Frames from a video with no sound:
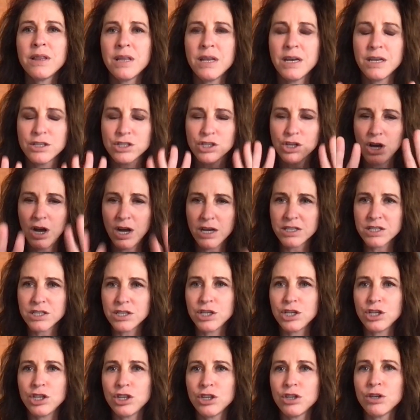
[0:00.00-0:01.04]
it's
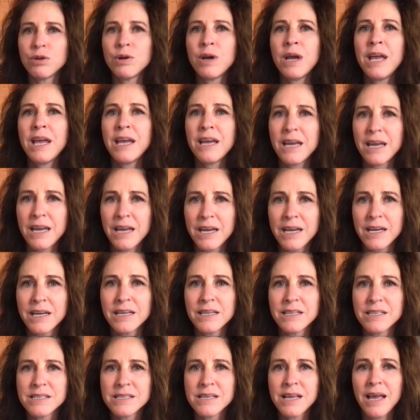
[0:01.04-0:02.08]
costing you
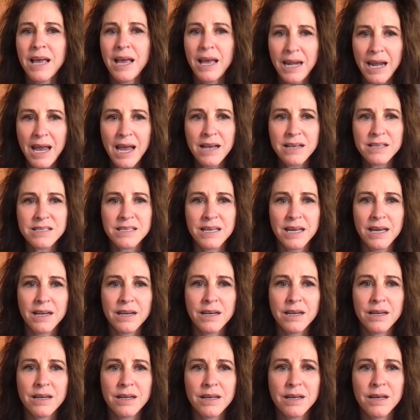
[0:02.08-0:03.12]
is an
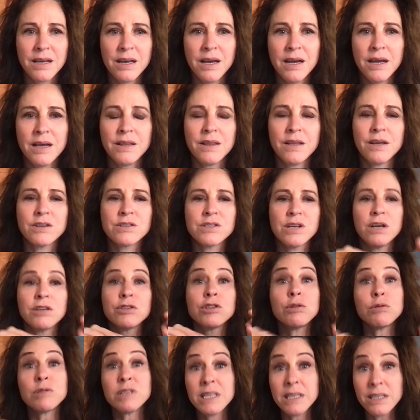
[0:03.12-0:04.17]
asset. And there's
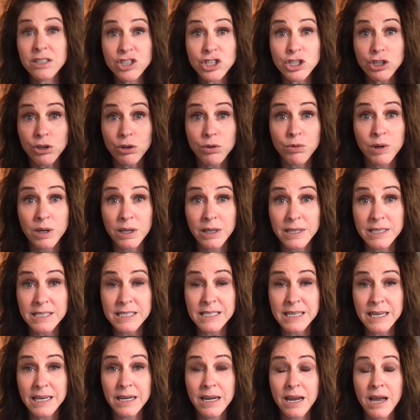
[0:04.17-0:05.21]
also digital real
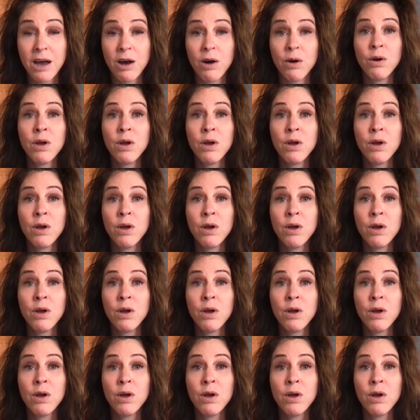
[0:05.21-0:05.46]
estate now,